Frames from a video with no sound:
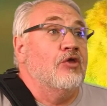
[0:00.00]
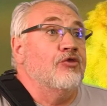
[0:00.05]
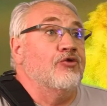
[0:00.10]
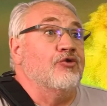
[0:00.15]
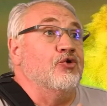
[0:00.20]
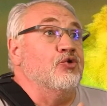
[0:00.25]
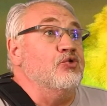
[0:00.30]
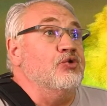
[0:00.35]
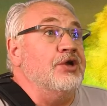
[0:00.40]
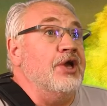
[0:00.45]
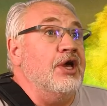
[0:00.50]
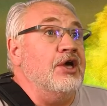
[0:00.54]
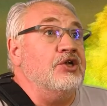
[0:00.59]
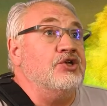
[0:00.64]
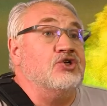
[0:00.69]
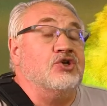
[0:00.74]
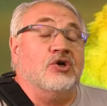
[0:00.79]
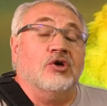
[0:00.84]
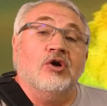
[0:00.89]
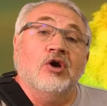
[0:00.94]
through
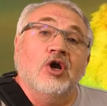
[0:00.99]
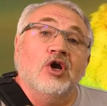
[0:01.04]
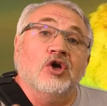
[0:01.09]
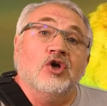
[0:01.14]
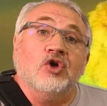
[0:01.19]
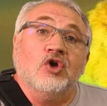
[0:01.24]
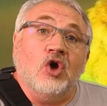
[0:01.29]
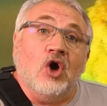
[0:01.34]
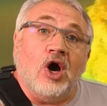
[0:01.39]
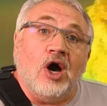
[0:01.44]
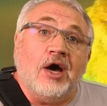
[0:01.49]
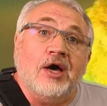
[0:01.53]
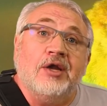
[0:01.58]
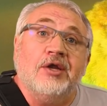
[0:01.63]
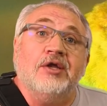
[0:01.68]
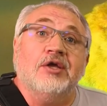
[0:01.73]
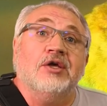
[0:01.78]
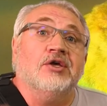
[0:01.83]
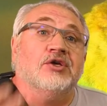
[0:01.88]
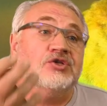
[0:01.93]
nature.
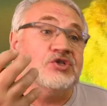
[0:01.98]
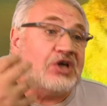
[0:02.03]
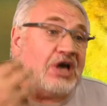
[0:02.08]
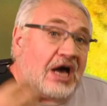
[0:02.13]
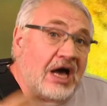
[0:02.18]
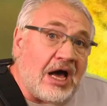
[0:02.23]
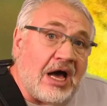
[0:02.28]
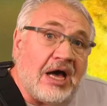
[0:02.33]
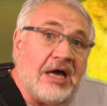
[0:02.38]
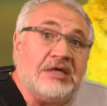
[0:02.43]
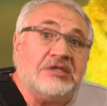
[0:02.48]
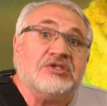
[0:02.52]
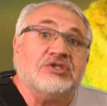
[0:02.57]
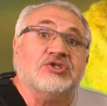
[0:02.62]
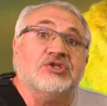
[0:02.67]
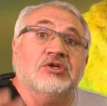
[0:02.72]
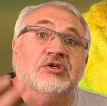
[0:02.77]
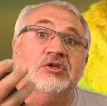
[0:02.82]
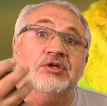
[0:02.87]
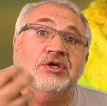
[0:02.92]
God is
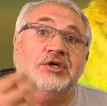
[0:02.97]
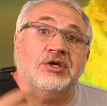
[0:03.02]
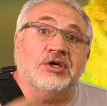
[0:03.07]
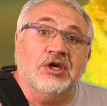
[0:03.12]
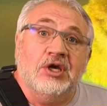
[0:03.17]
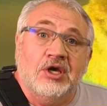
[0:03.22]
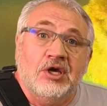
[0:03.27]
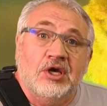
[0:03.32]
constantly